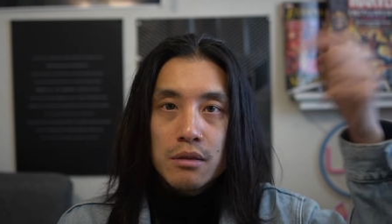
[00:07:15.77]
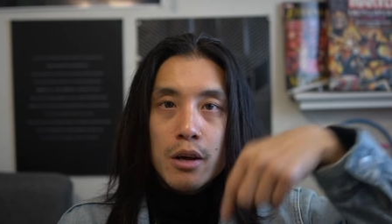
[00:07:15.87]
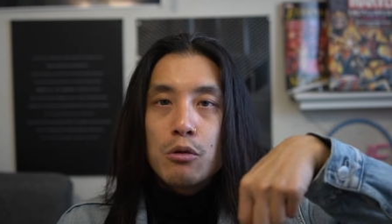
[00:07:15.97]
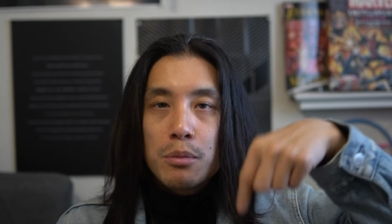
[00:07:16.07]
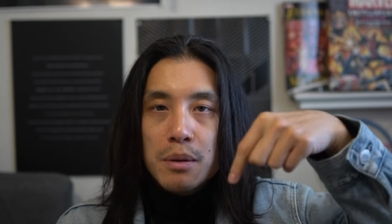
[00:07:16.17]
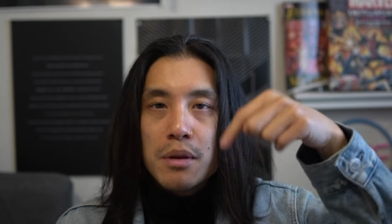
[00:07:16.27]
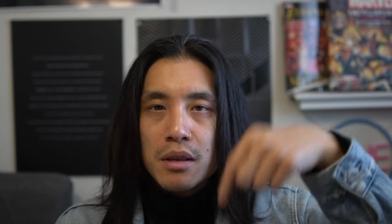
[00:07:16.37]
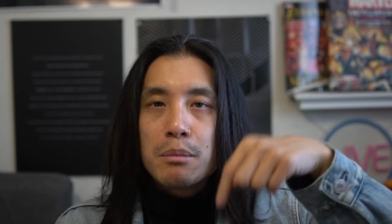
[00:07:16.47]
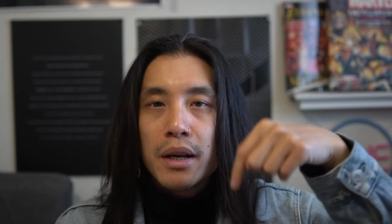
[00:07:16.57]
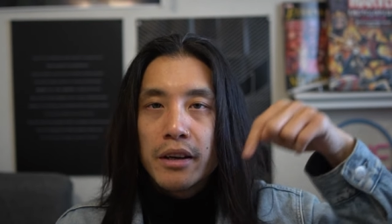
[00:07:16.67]
It will be in
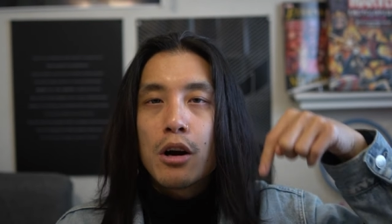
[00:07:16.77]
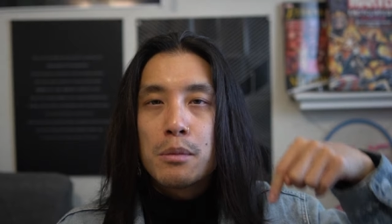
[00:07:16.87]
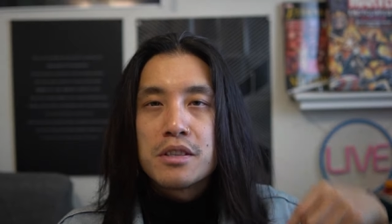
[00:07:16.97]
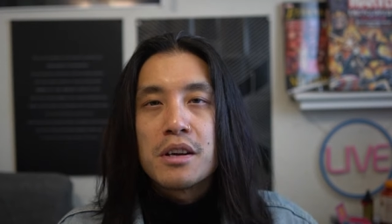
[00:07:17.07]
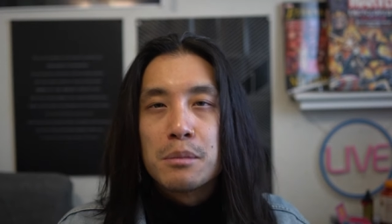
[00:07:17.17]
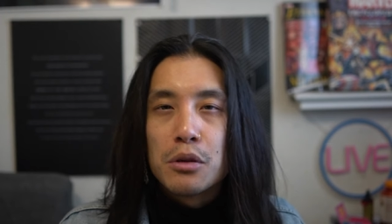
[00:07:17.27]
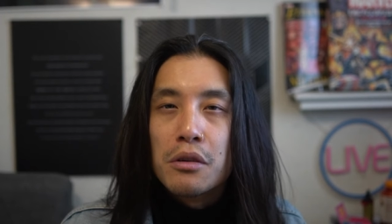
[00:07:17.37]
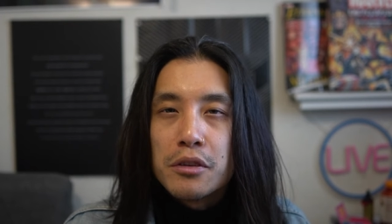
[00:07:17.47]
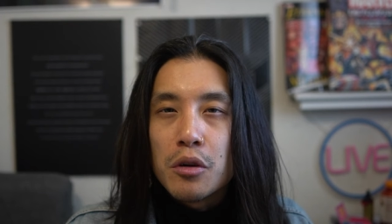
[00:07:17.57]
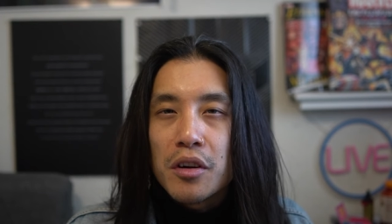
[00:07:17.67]
the pinned comments down below
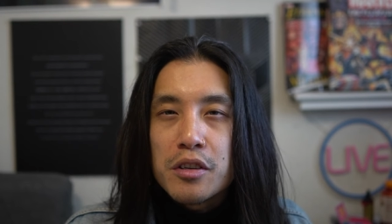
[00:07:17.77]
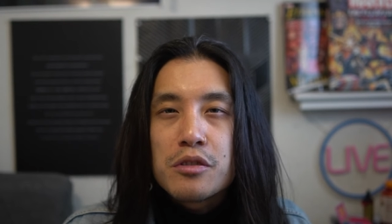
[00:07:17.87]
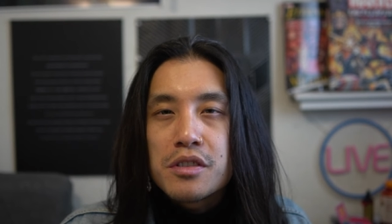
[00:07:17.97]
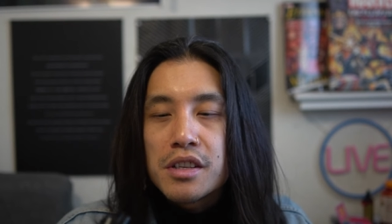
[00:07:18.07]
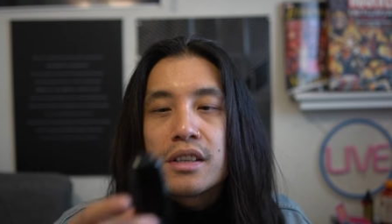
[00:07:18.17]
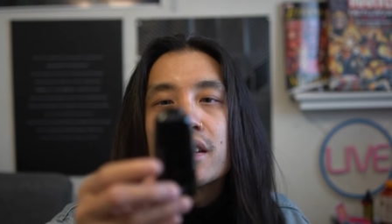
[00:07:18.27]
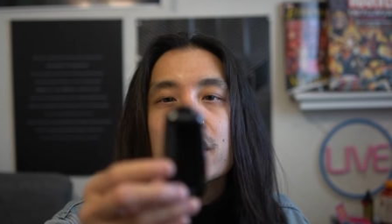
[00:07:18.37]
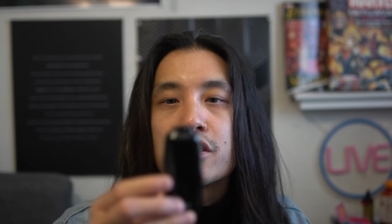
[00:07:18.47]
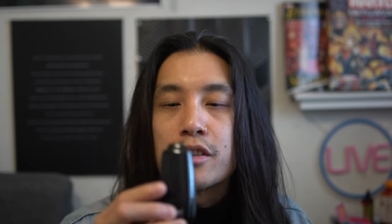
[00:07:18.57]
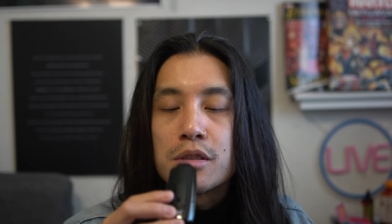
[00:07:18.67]
if you are interested.
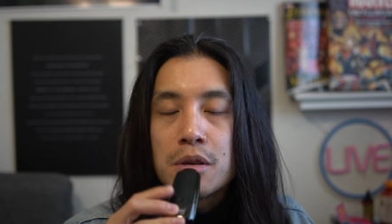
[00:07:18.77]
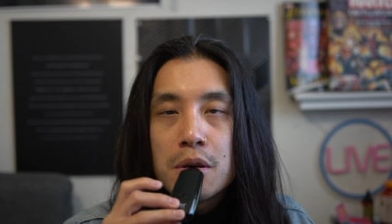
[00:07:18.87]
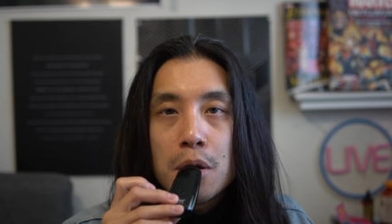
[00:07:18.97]
Cheers.